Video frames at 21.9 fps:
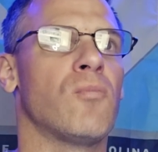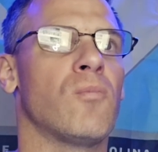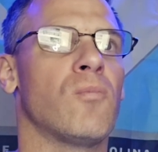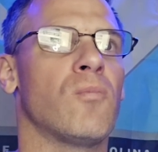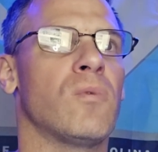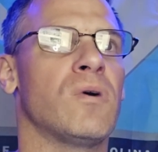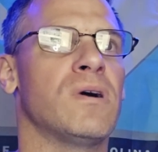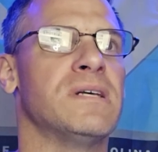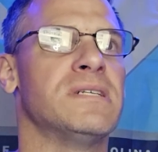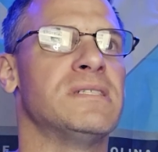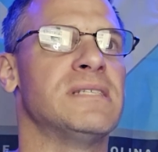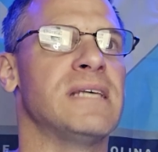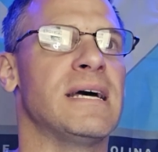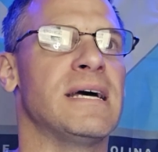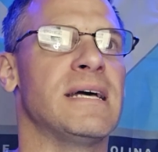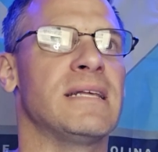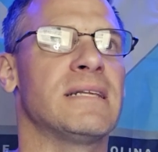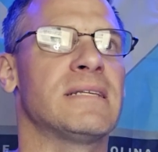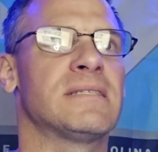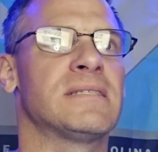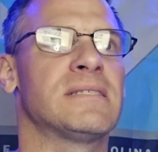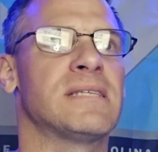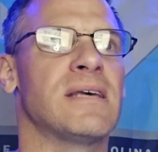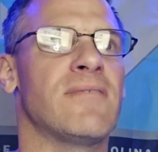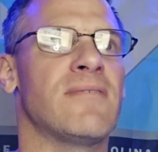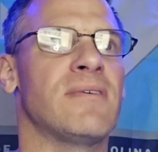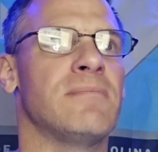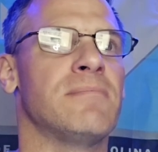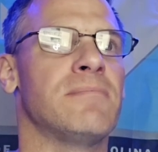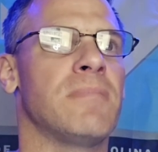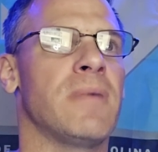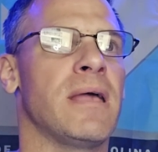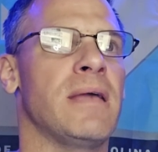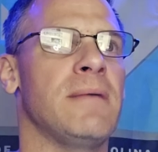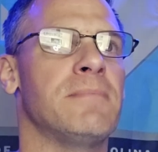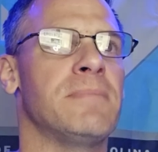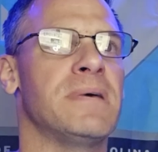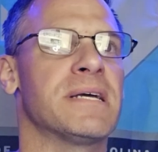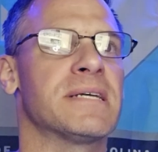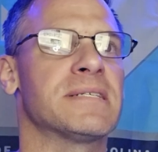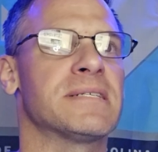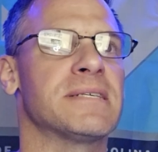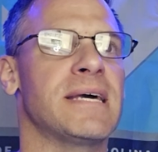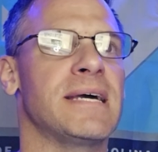what is that, 8
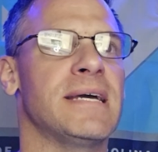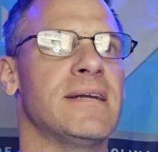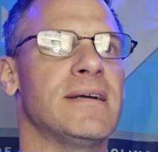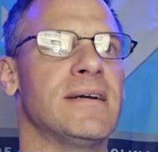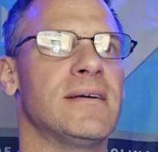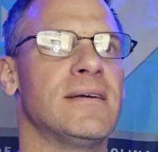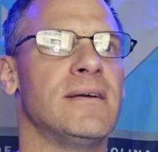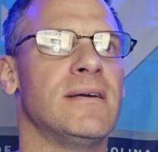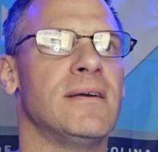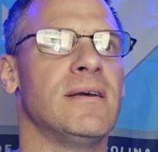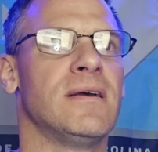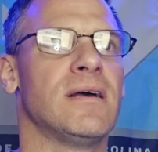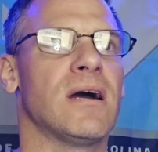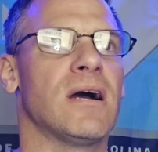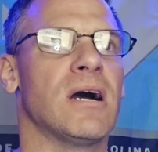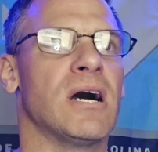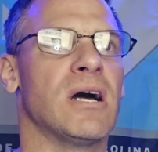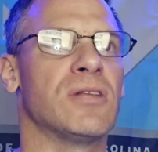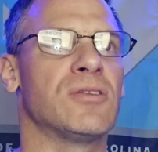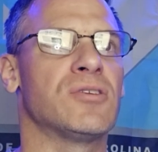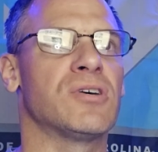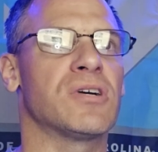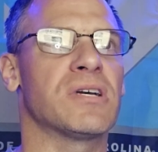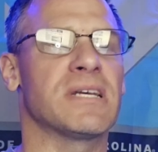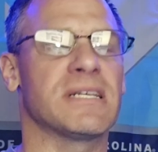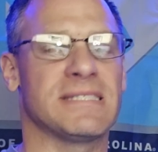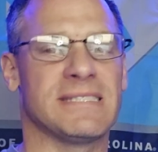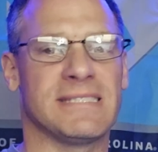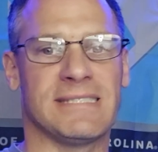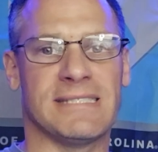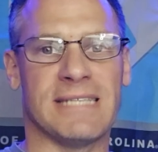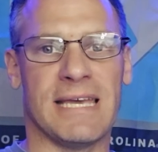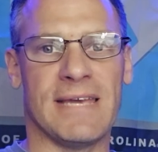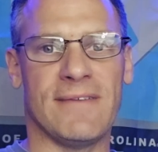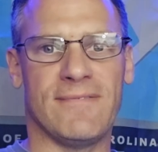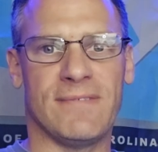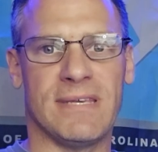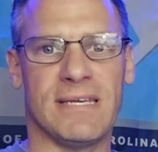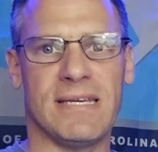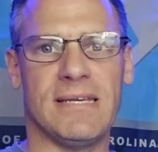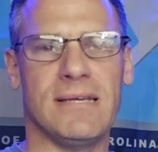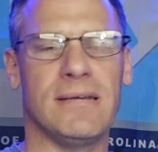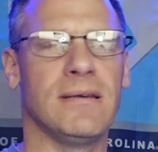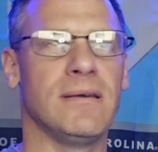picks later, took
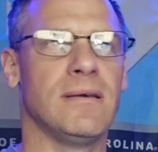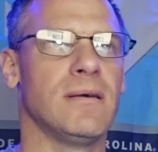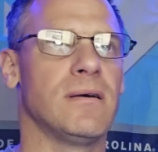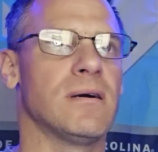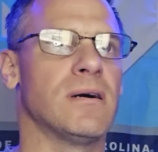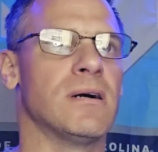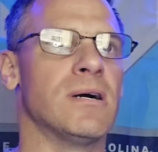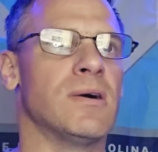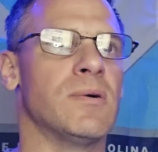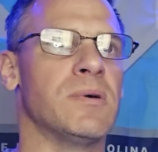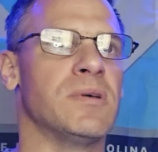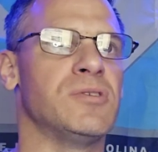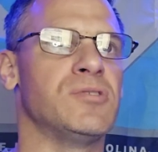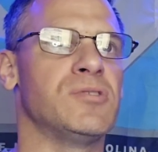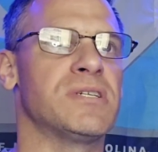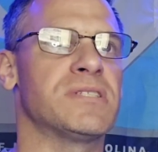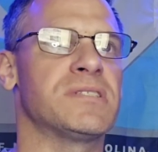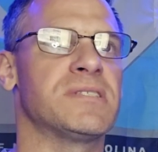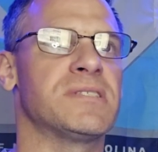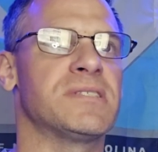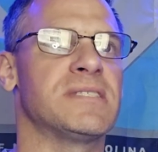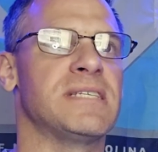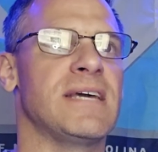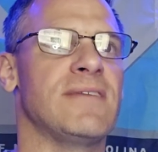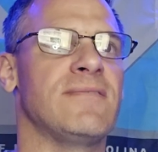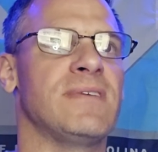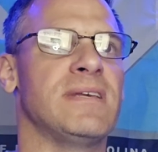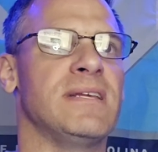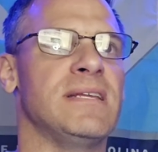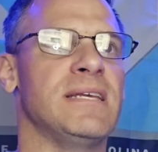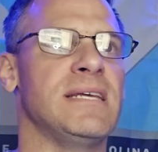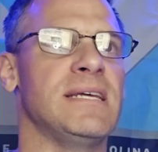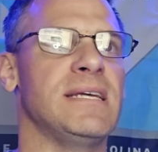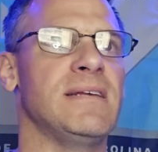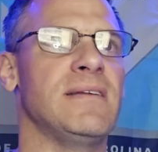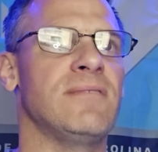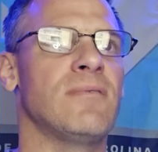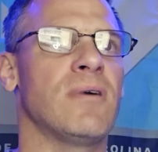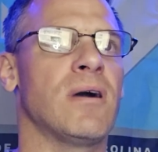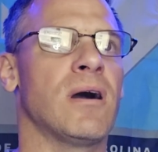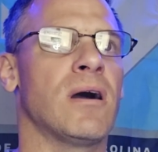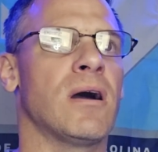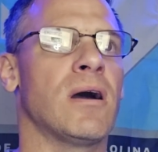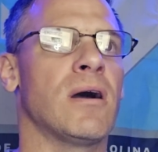safety, addressed the safety need.
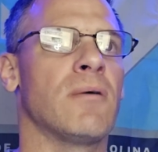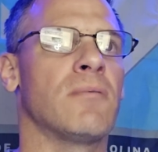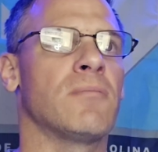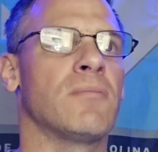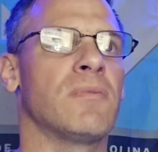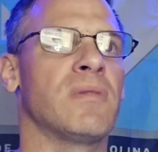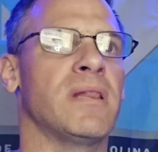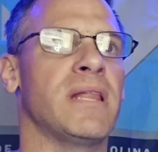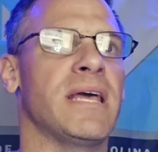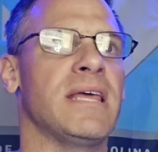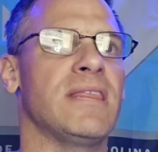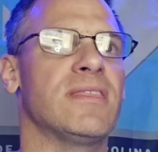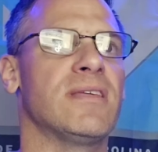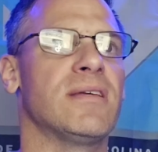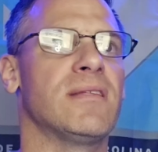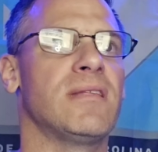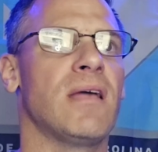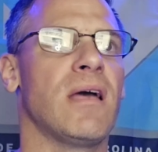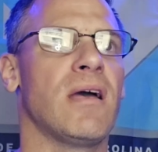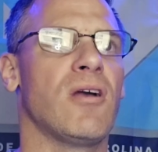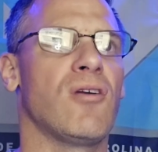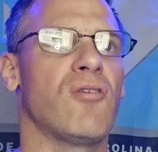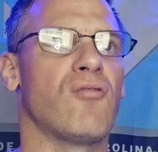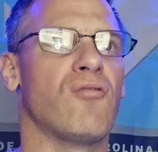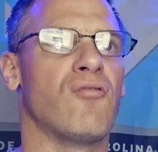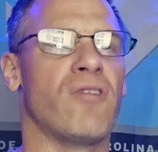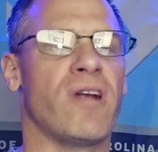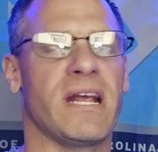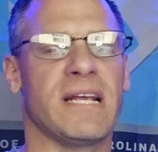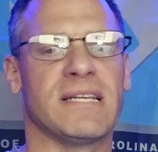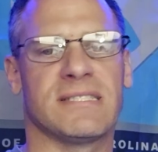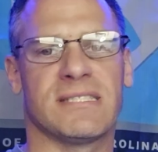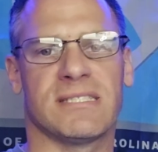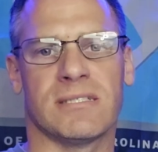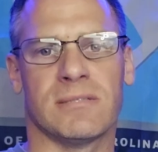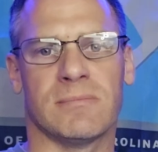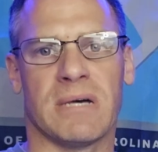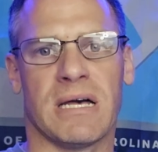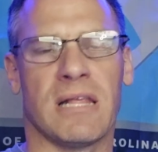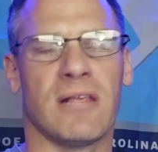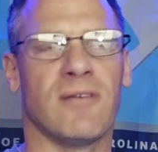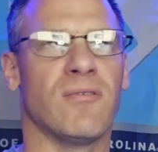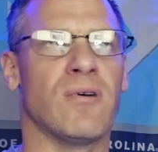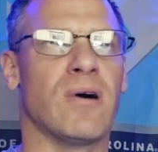Lathan Ransom
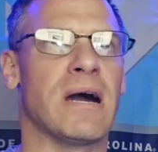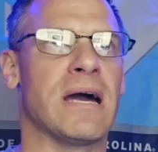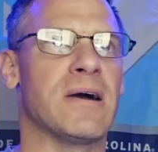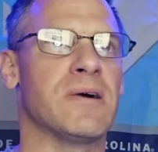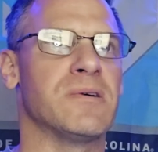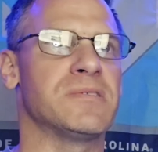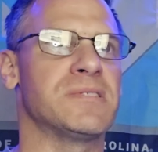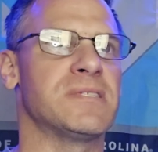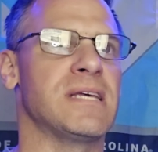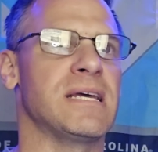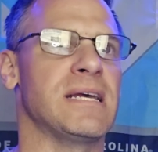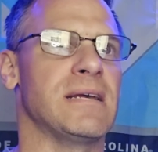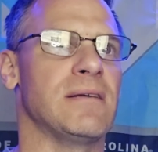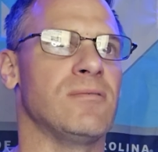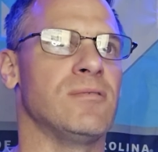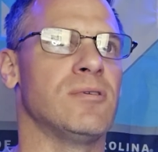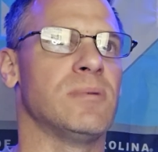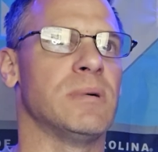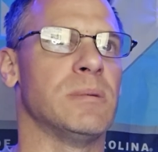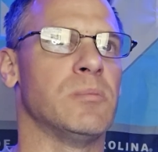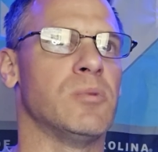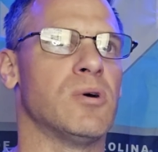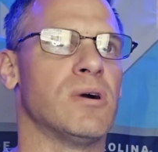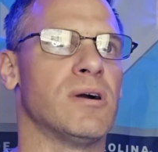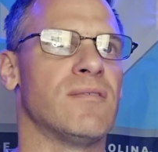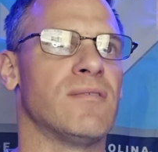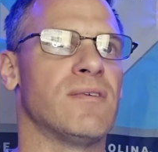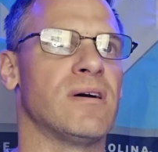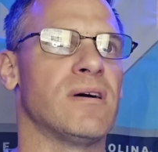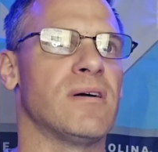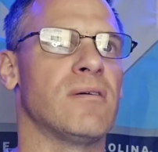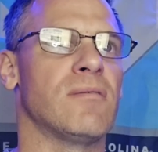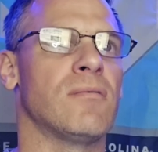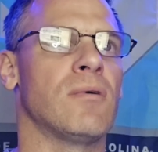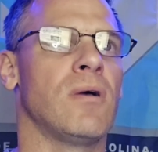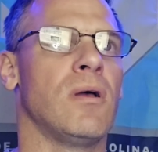out of Ohio State. A little bit more of a